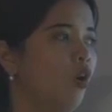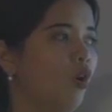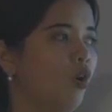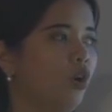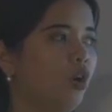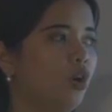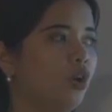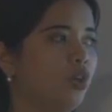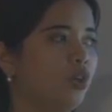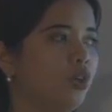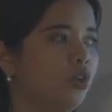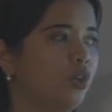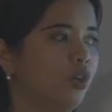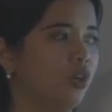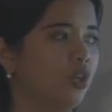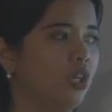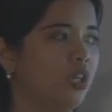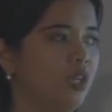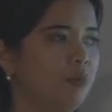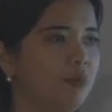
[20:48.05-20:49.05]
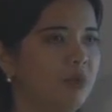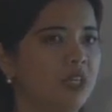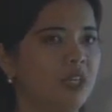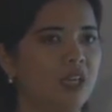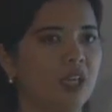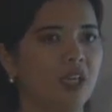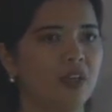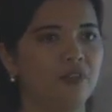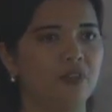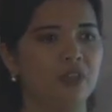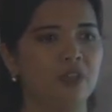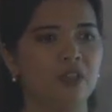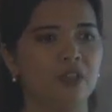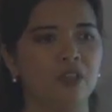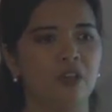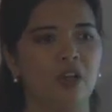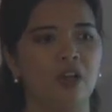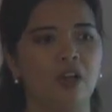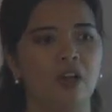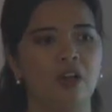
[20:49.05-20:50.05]
or you're gonna be having
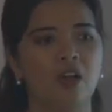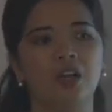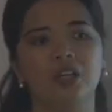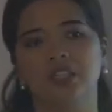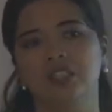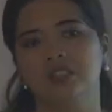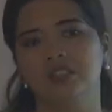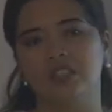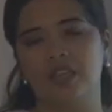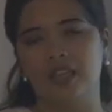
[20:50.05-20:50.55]
a hard